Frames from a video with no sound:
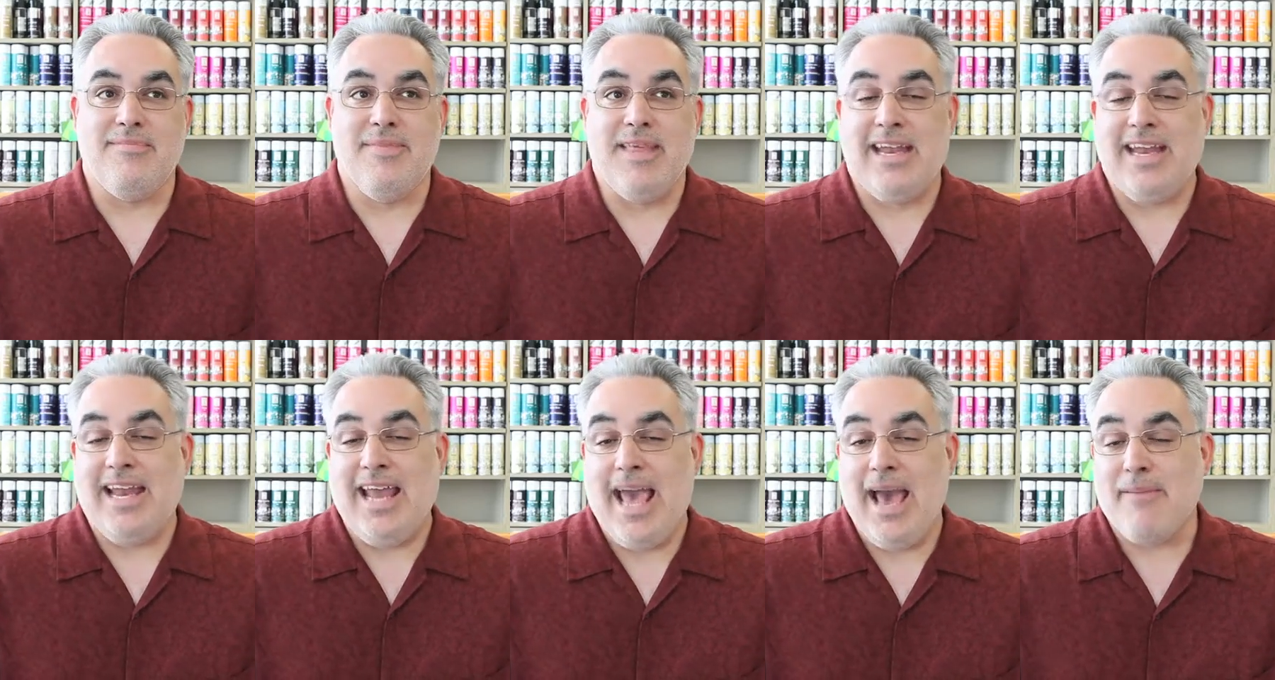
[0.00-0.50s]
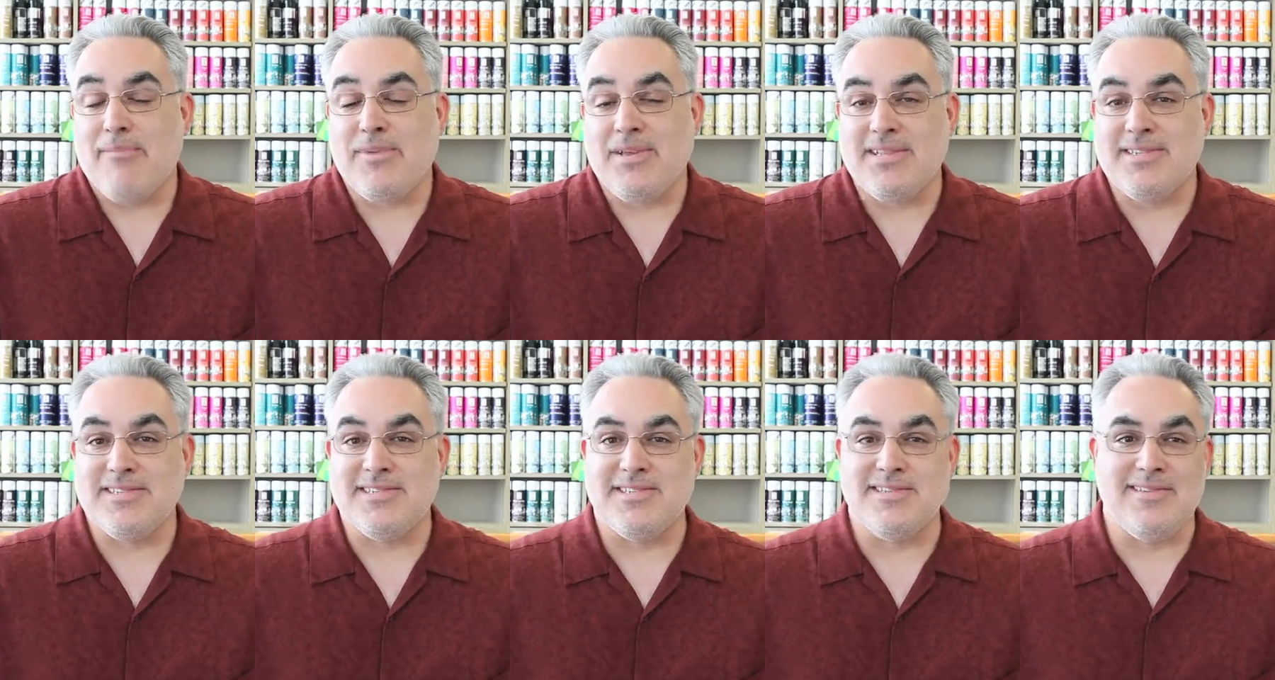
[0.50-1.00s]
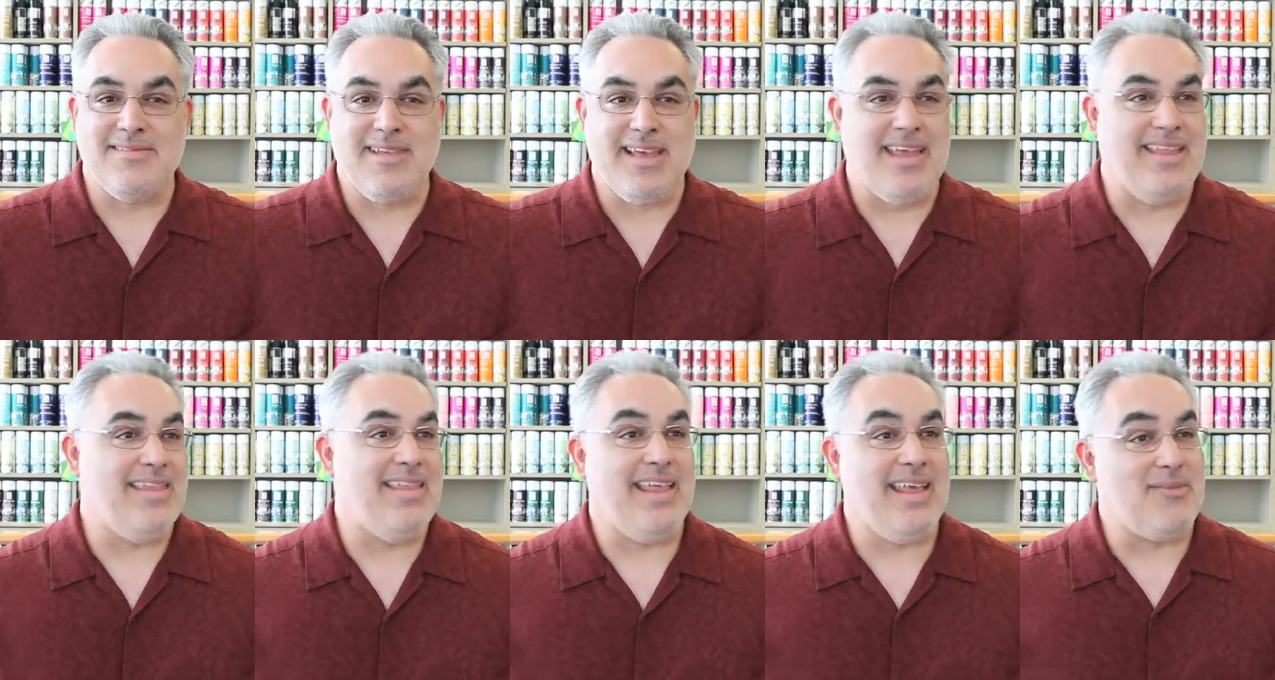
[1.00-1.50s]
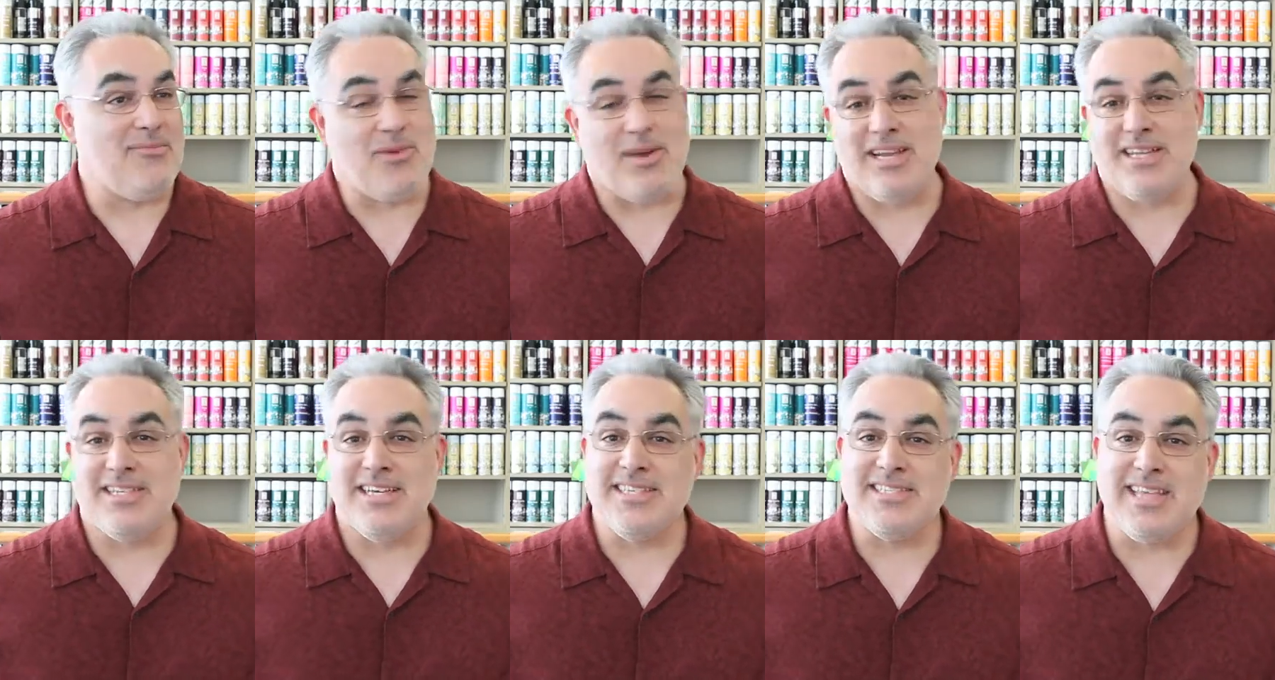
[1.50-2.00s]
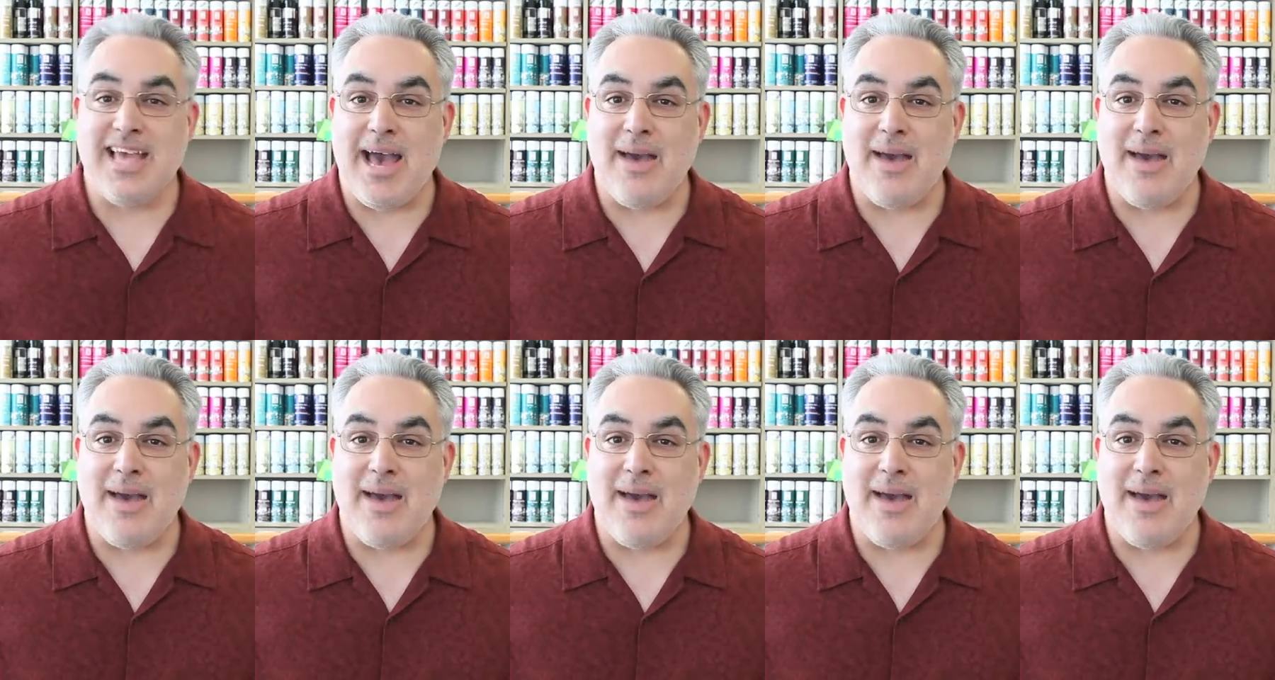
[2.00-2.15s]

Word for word: then it happens. And then when it does